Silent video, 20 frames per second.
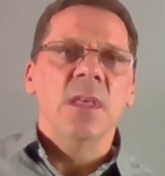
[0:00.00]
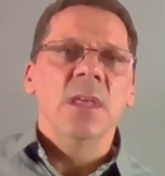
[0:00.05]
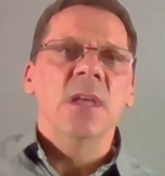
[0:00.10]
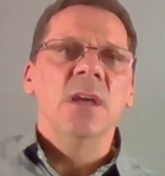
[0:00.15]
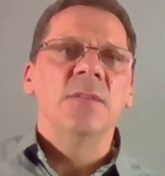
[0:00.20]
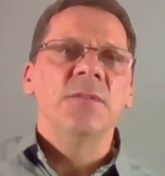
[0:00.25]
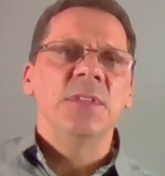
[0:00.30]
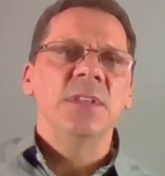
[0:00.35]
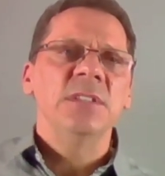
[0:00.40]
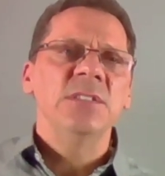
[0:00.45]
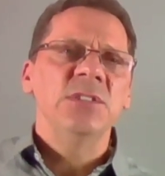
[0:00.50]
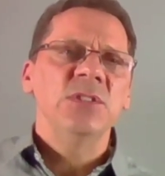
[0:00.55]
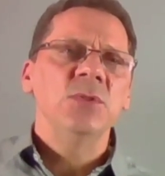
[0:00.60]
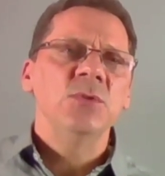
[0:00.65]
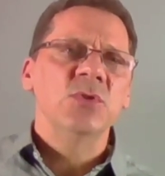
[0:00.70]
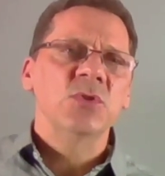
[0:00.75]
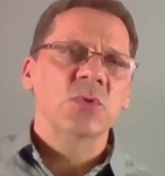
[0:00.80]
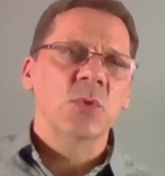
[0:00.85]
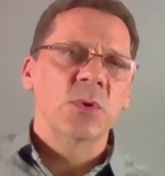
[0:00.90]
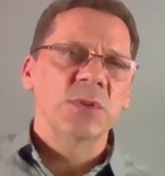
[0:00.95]
if these two
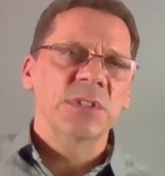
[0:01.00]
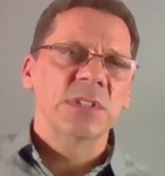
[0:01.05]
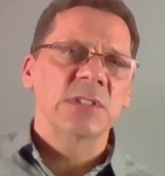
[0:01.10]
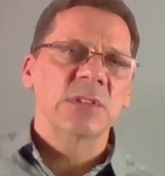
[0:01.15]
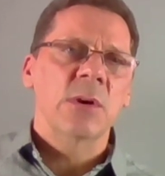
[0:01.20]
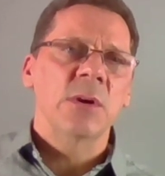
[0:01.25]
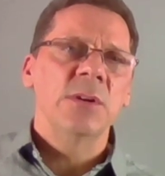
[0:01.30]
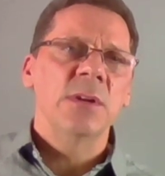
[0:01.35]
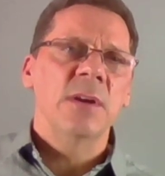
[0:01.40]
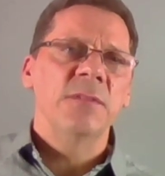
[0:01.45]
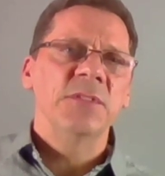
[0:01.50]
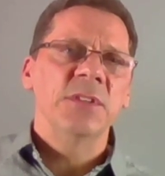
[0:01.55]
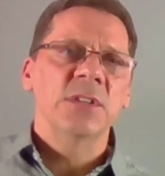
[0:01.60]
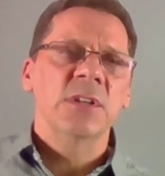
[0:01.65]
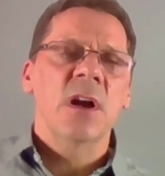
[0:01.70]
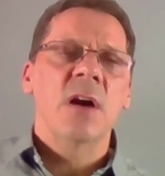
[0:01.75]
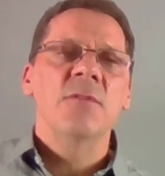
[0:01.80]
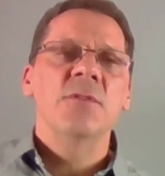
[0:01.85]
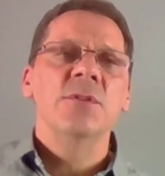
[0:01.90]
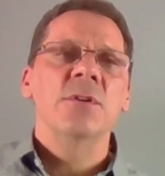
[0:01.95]
sources are enough to
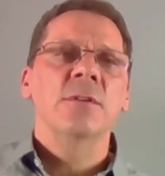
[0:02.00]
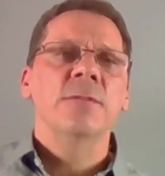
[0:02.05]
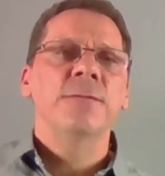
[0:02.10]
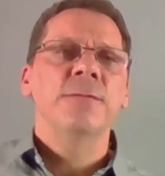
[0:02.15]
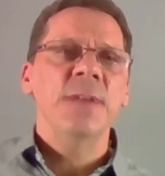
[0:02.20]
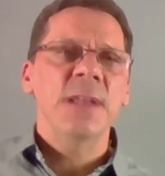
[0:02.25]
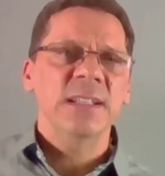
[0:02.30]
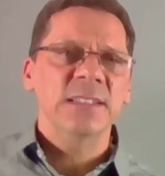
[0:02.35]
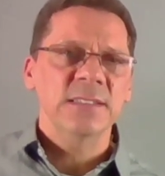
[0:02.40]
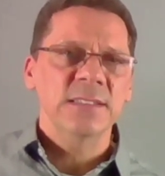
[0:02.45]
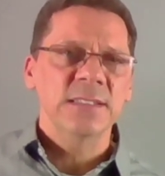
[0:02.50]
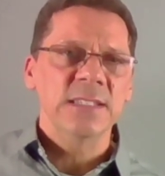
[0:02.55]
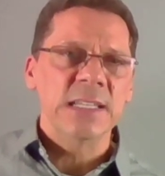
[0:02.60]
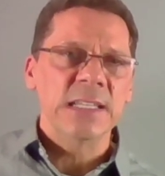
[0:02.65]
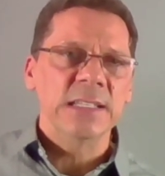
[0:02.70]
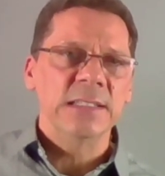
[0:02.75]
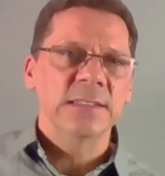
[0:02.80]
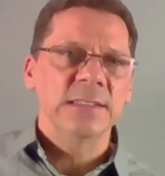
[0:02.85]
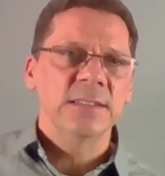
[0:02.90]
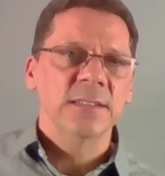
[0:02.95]
cover your fixed
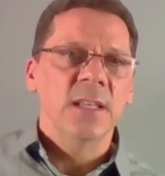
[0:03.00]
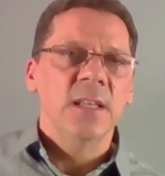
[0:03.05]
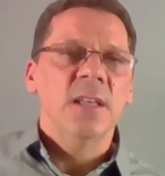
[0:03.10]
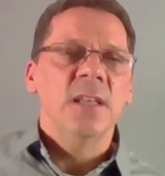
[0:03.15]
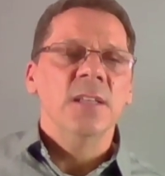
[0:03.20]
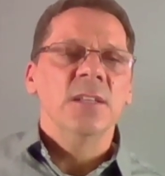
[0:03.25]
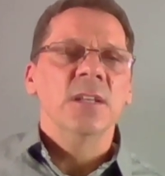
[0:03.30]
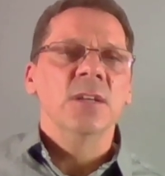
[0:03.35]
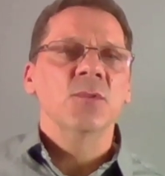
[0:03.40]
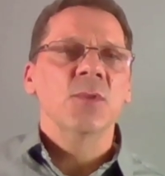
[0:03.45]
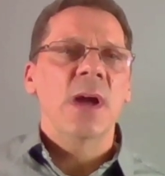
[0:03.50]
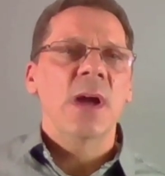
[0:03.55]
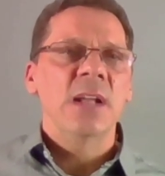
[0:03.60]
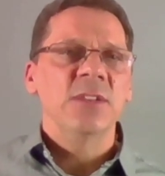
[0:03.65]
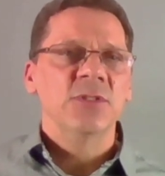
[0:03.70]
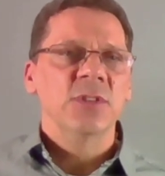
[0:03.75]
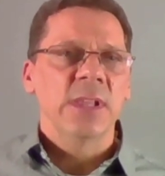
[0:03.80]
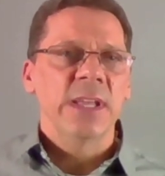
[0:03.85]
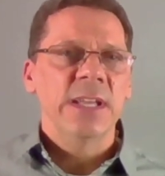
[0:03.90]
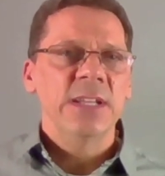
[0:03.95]
needs,
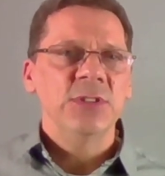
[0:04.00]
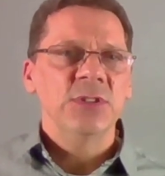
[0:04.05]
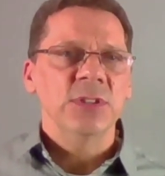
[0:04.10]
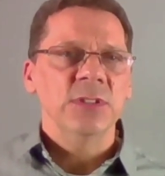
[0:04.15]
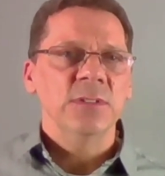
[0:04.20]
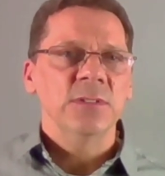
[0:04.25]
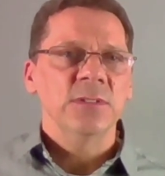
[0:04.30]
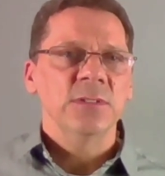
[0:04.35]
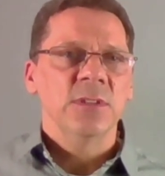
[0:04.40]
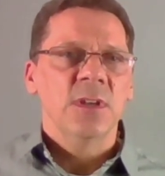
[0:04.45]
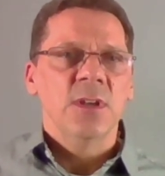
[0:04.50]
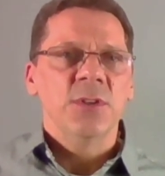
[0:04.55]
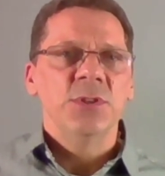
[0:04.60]
congratulations.